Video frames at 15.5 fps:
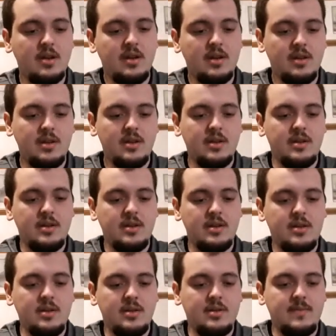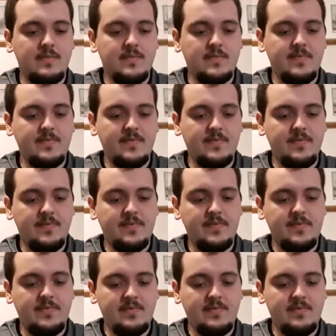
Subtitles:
Nothing is said.